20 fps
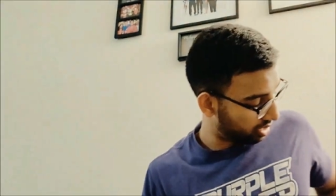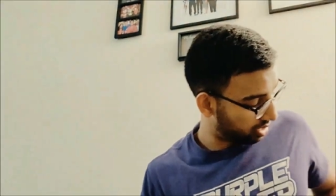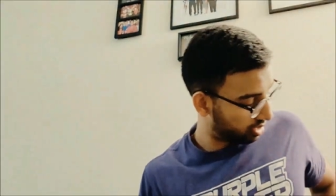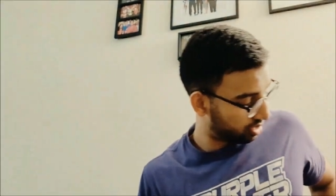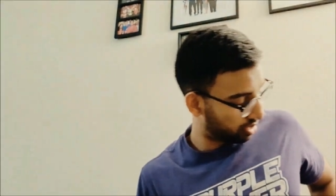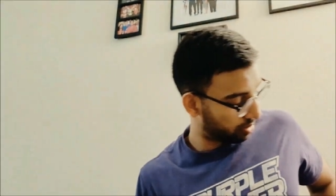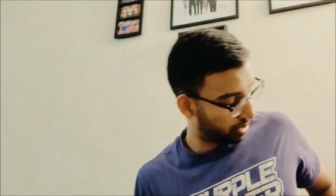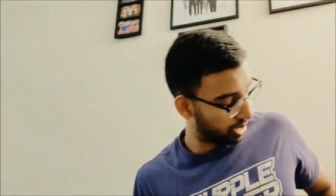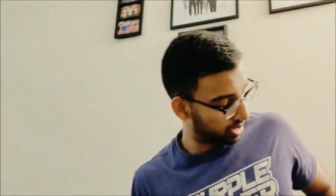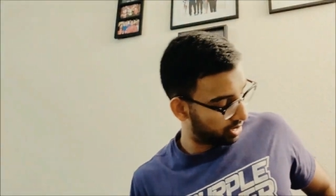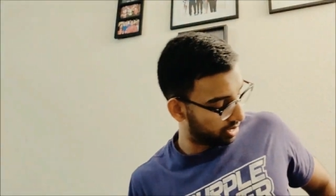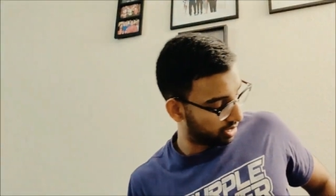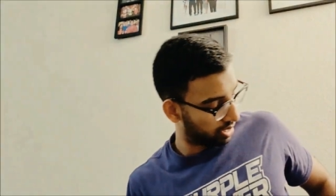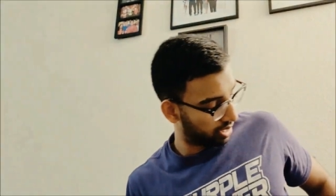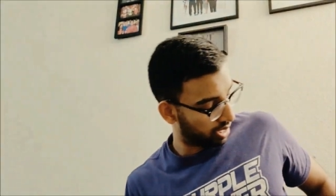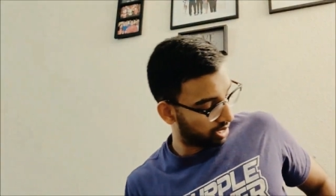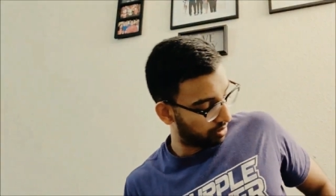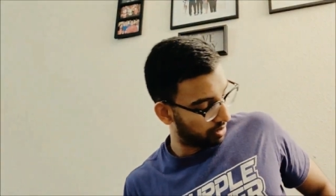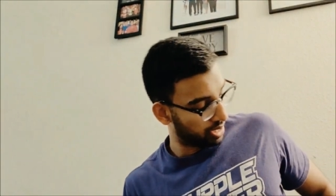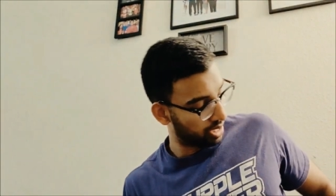So basically,
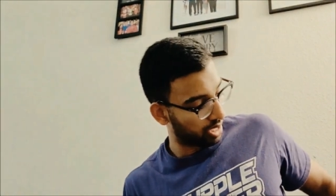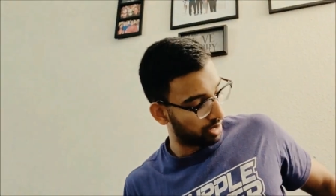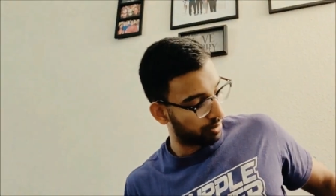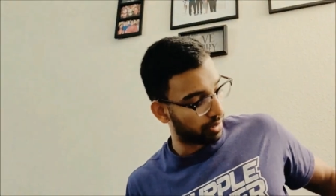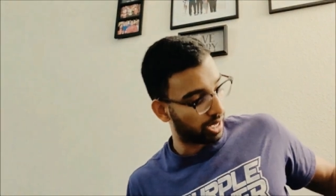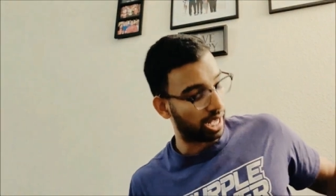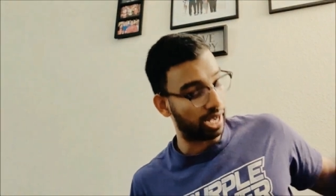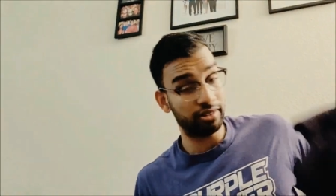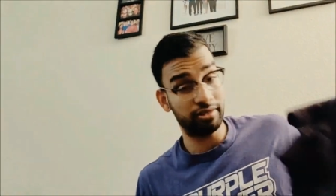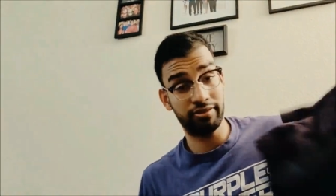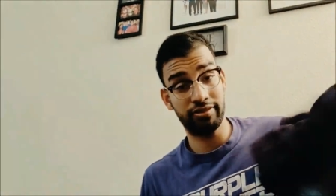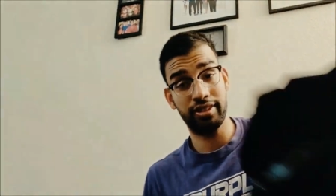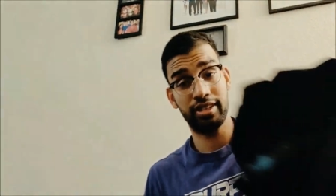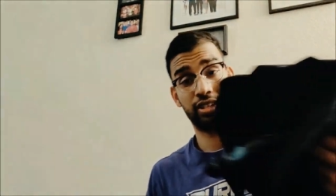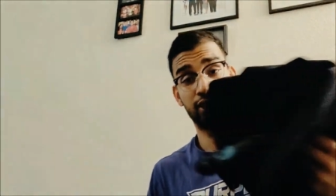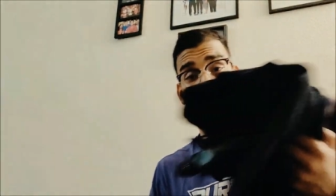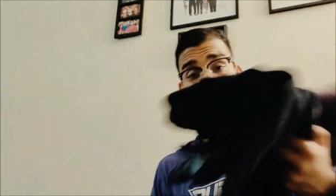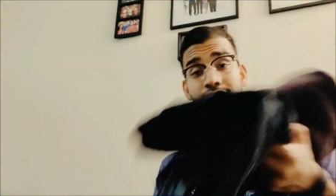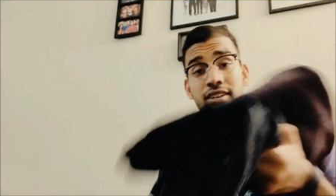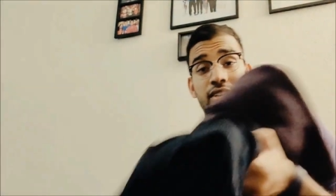I'm going to get my
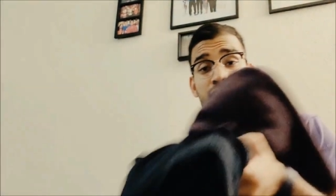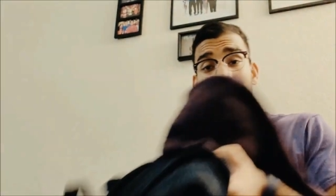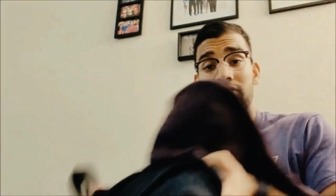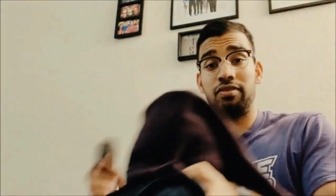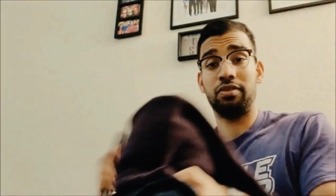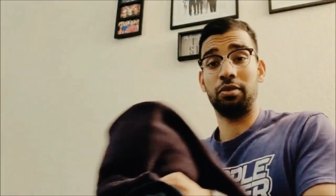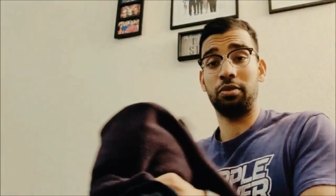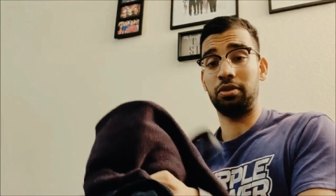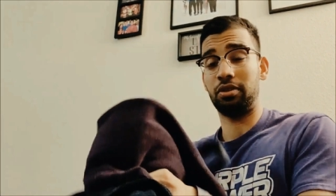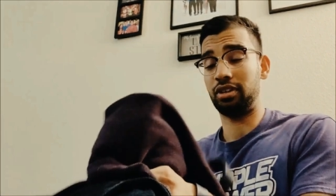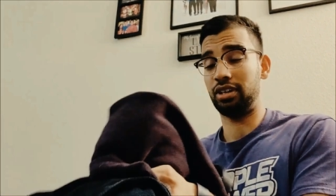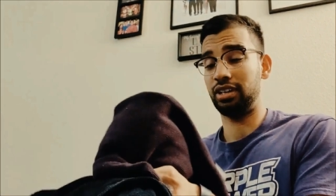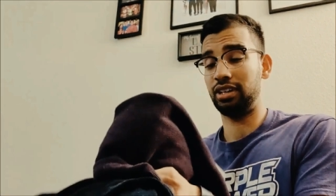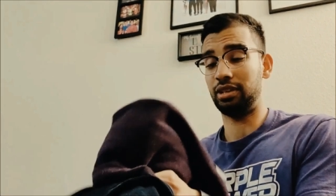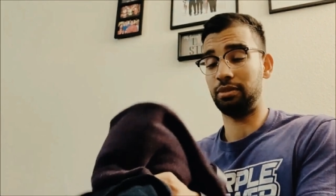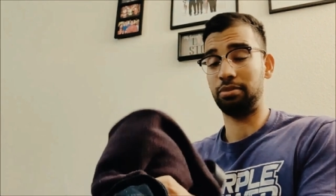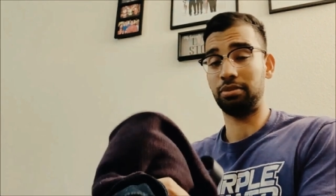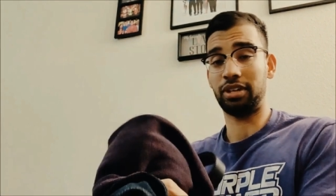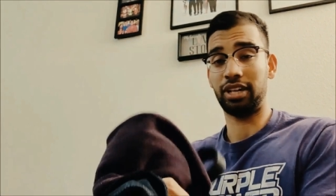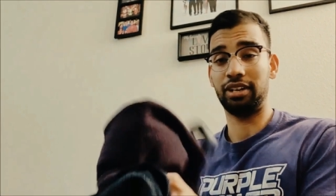outfit for the
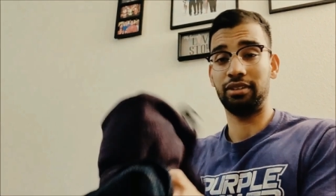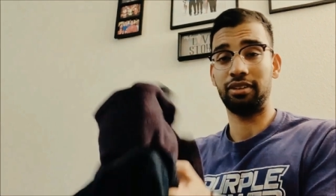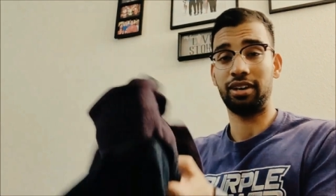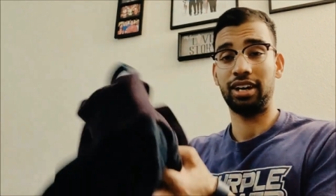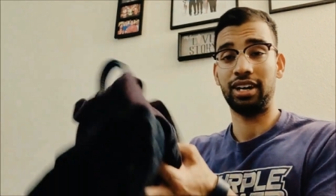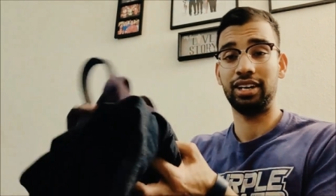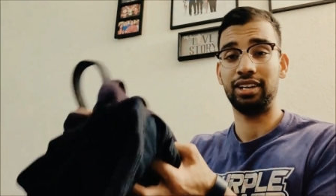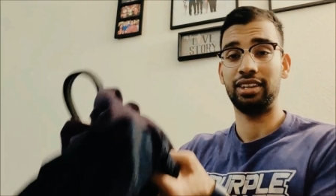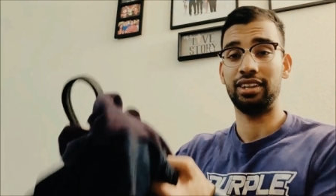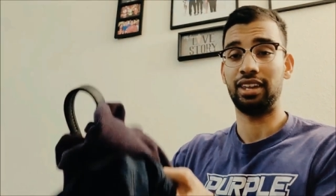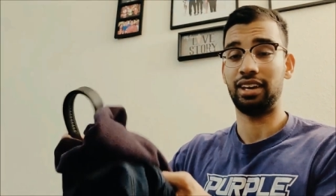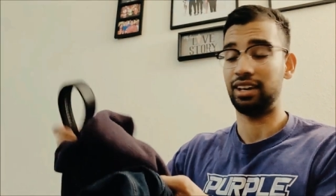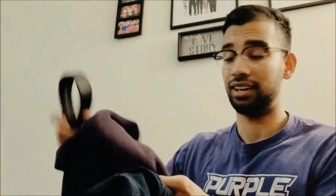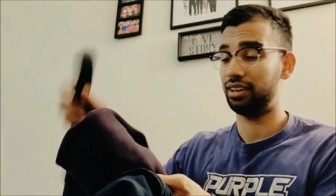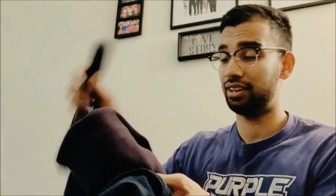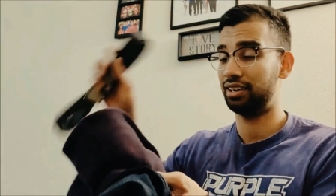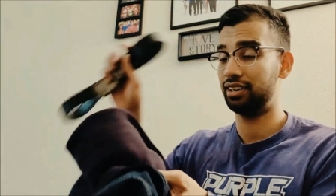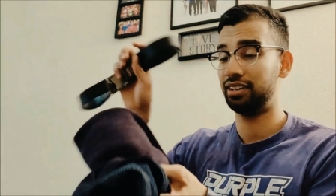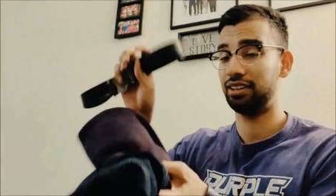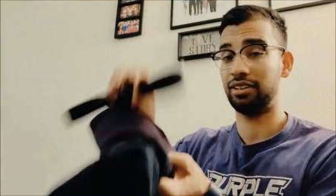plane ride
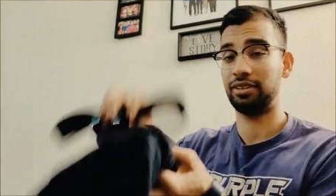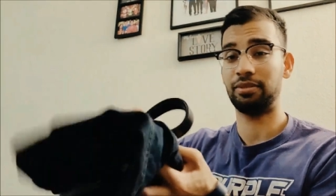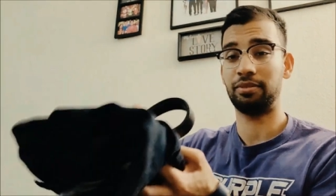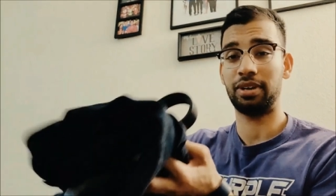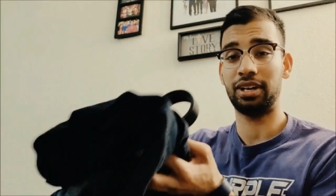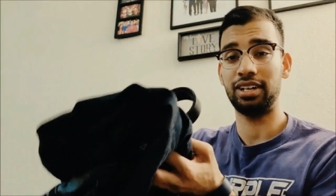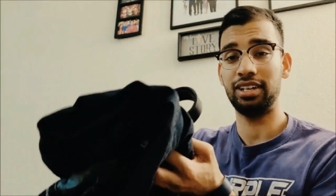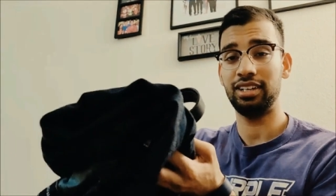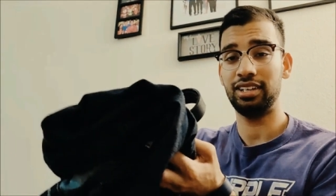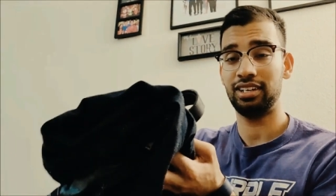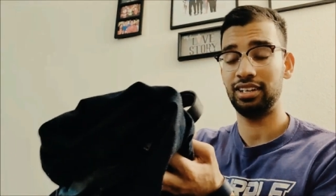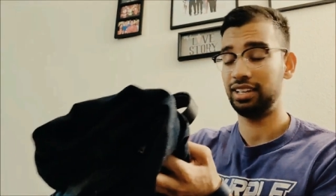there ready.